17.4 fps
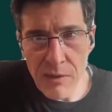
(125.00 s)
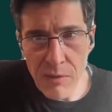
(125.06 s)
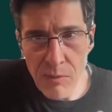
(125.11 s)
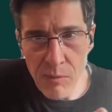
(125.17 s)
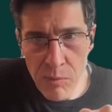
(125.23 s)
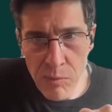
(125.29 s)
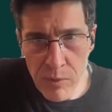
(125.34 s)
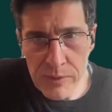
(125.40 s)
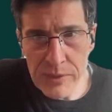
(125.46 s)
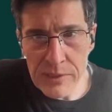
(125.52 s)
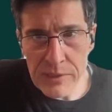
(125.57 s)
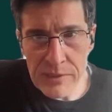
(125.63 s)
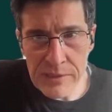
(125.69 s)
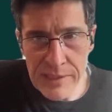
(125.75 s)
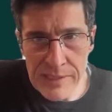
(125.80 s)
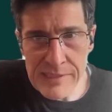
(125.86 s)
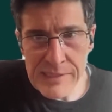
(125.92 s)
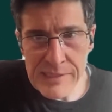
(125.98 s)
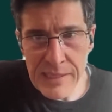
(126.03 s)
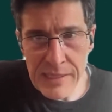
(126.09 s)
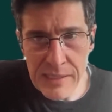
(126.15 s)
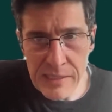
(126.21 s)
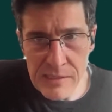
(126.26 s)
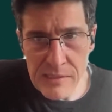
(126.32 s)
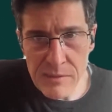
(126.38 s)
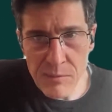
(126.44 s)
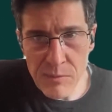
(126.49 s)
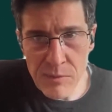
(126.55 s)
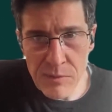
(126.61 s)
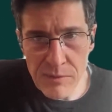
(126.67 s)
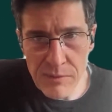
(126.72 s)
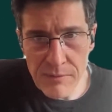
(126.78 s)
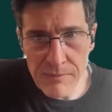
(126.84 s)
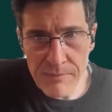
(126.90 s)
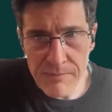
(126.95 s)
what does the
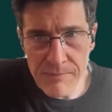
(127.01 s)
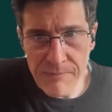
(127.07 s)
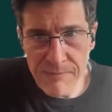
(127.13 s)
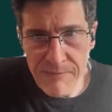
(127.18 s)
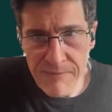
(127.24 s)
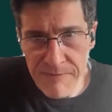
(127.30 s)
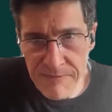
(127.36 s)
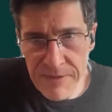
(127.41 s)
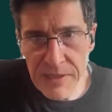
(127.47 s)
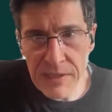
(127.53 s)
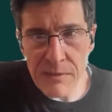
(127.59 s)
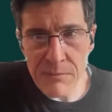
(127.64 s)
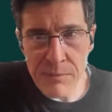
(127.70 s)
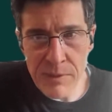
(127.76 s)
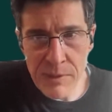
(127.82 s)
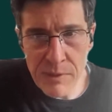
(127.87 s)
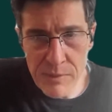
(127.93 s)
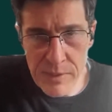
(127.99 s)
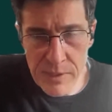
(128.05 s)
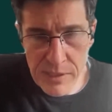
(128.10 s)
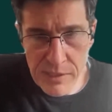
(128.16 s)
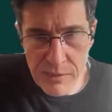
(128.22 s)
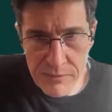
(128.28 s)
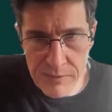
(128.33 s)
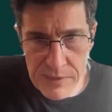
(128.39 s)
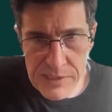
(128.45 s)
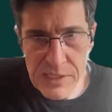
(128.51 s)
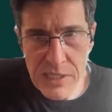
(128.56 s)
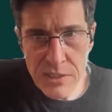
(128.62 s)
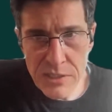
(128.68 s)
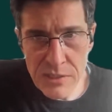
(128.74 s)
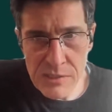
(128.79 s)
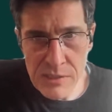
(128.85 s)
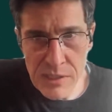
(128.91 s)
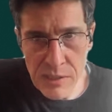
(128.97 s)
customer feel about the
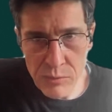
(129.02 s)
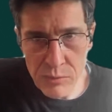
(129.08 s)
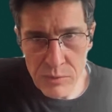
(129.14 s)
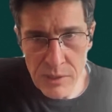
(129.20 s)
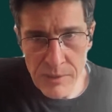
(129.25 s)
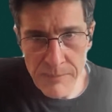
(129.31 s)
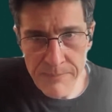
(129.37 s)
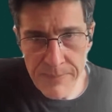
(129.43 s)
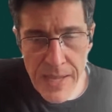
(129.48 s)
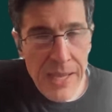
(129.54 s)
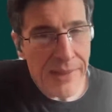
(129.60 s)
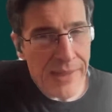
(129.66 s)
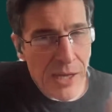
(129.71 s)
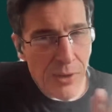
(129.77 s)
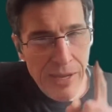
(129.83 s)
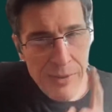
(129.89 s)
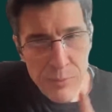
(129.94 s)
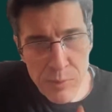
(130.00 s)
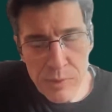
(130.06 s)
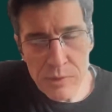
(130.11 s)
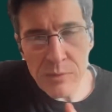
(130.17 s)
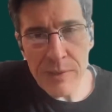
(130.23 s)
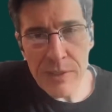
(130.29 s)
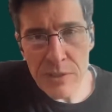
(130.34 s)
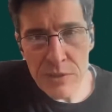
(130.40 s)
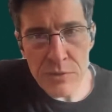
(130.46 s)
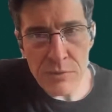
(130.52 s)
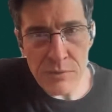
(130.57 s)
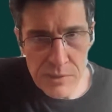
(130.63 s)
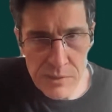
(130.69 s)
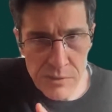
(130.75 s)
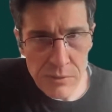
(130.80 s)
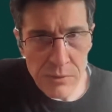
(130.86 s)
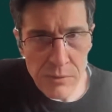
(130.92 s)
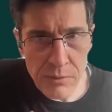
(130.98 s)
conversation's outcome. Now, I want to make sure
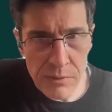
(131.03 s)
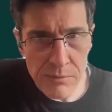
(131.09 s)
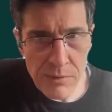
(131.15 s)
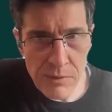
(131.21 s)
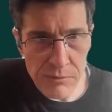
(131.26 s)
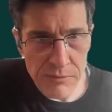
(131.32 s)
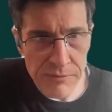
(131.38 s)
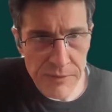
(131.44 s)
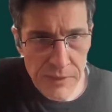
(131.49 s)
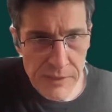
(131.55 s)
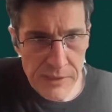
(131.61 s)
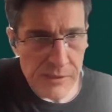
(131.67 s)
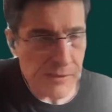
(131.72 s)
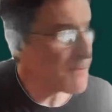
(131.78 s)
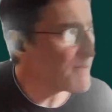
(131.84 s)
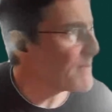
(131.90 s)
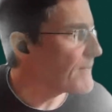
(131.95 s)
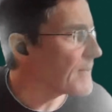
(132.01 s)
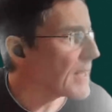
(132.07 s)
it's not only about feelings.